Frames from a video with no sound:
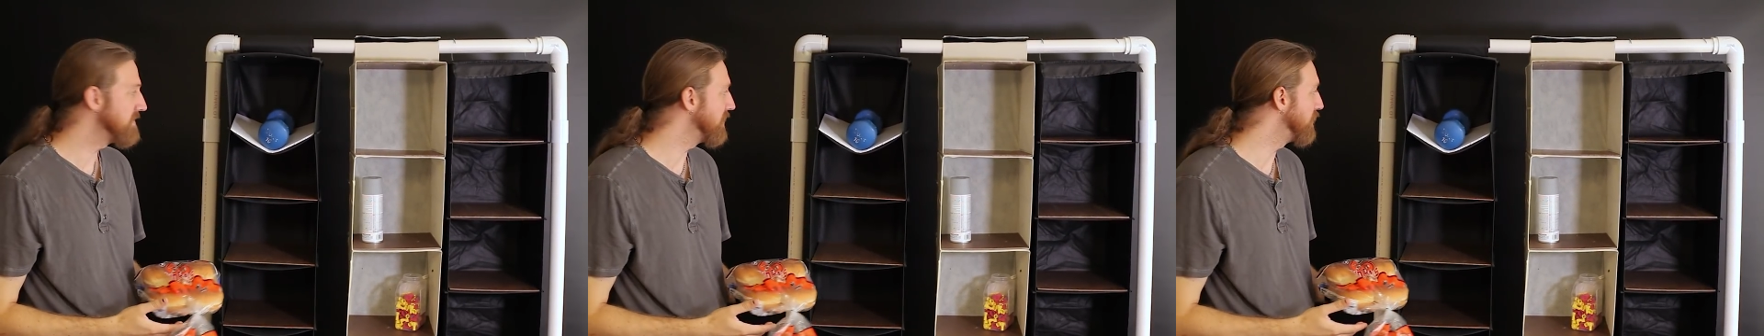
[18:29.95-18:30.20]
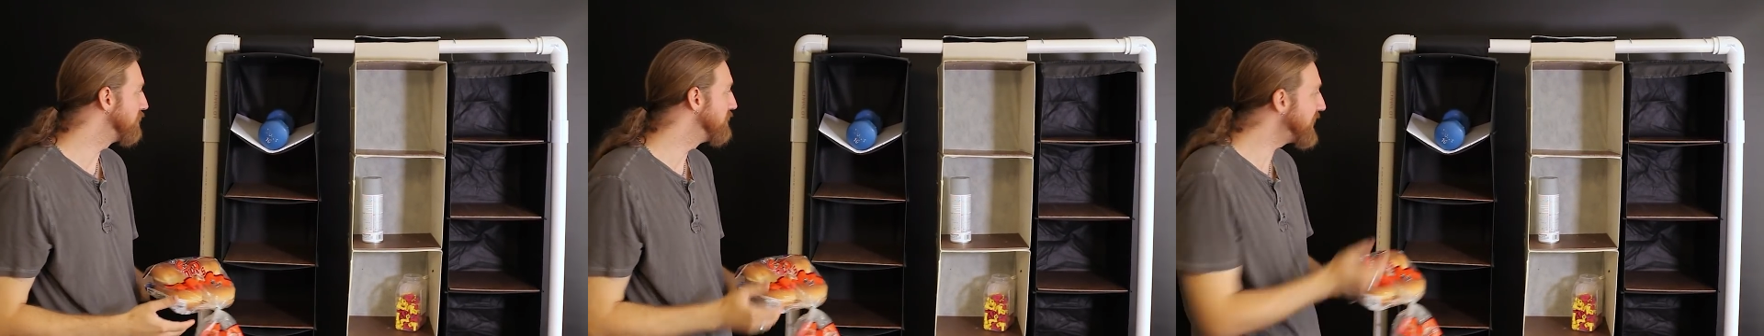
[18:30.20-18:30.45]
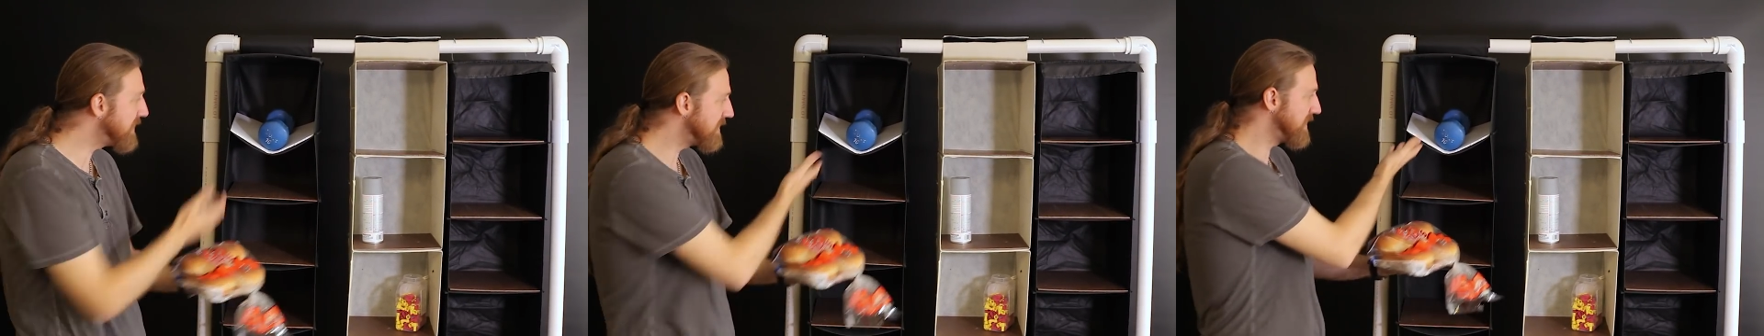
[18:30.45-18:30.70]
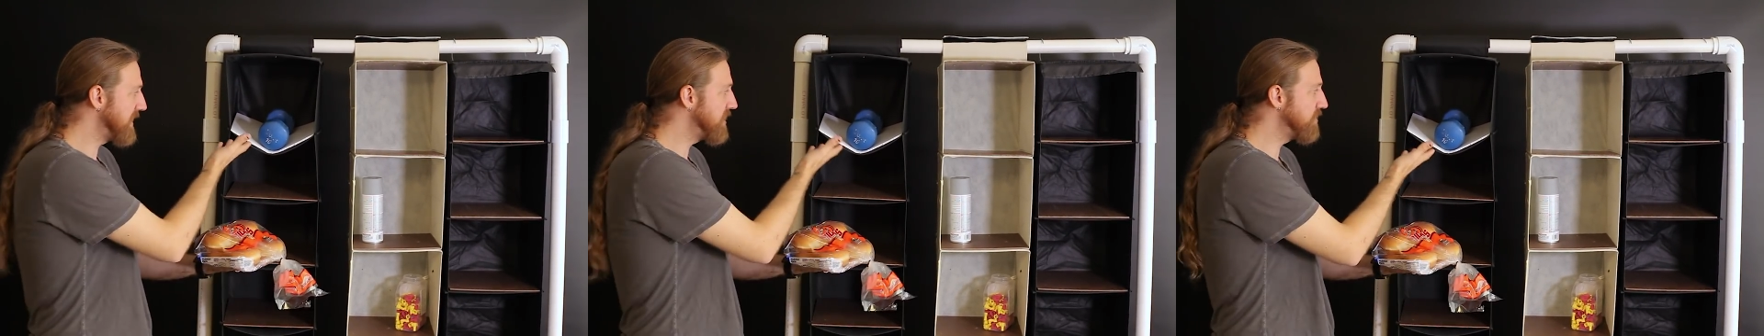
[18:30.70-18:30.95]
So this is
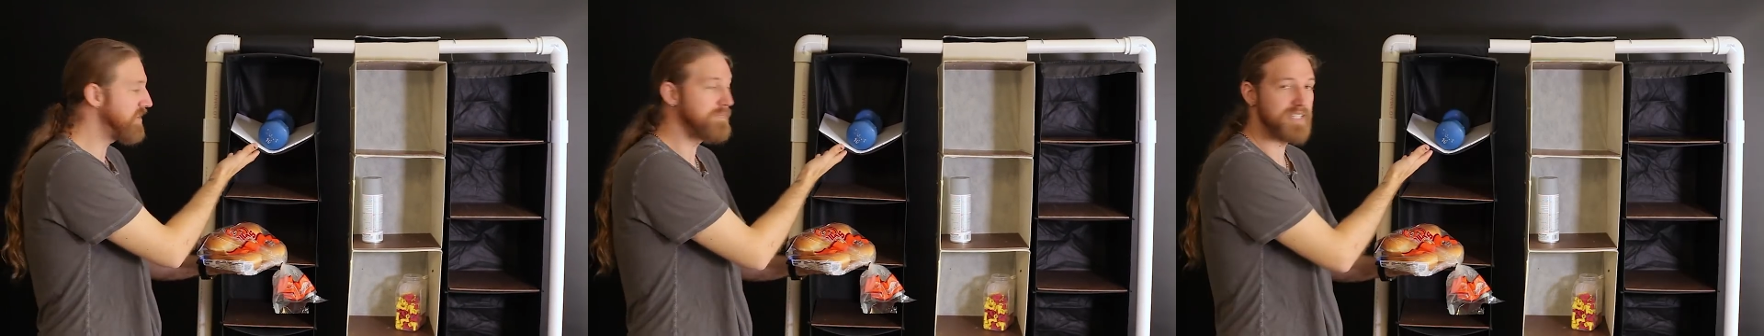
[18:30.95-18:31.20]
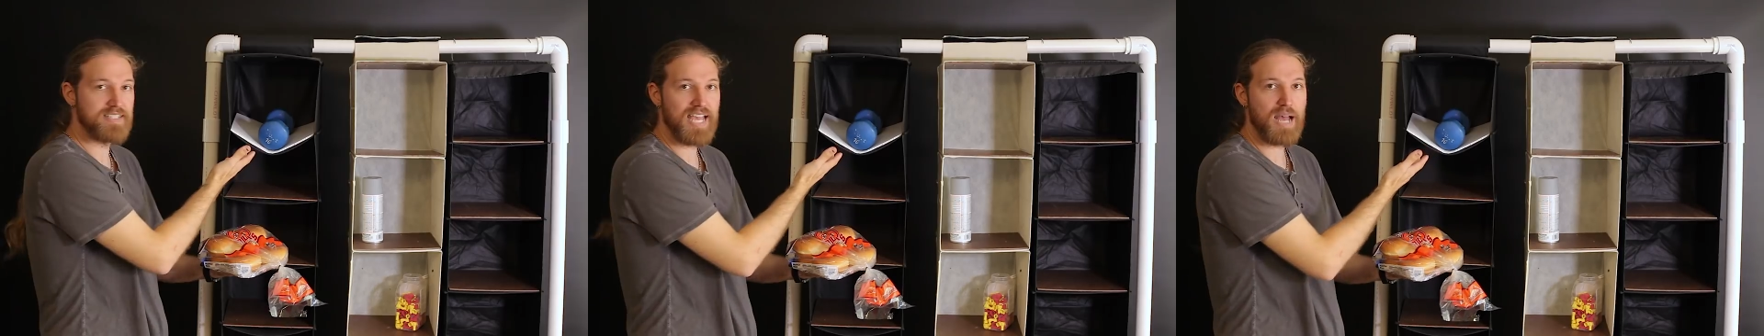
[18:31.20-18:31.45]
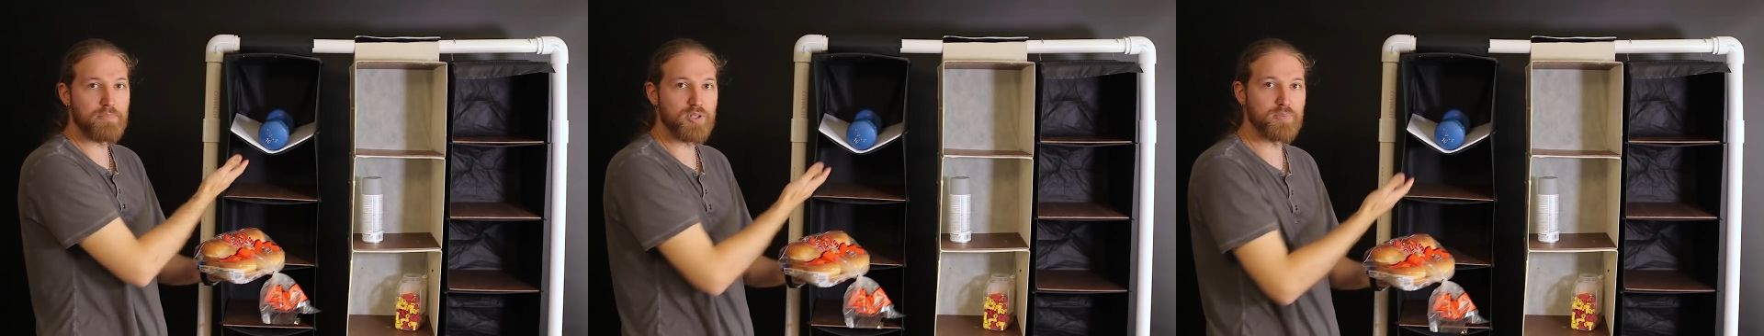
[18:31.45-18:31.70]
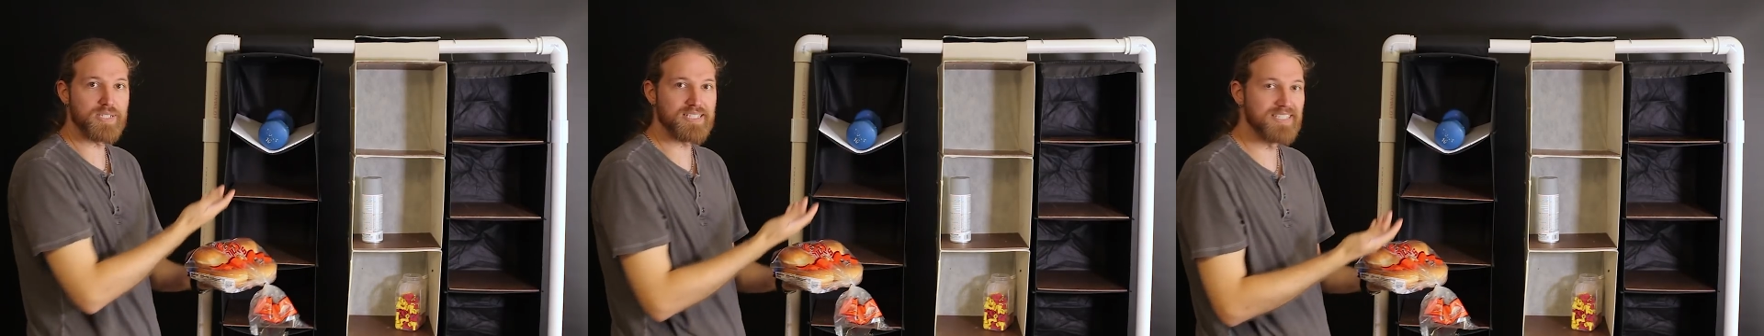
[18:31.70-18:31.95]
an extreme example,
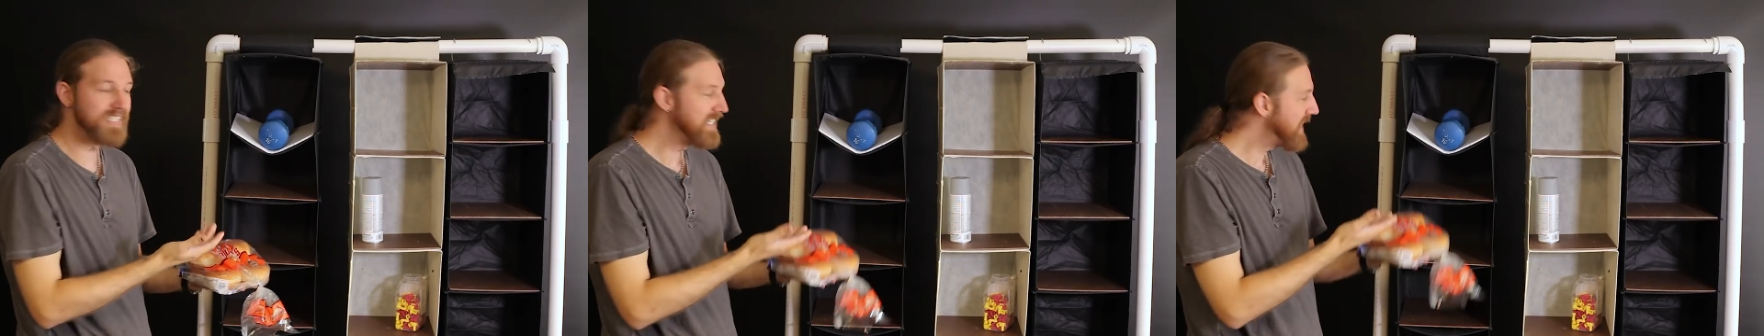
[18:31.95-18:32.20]
but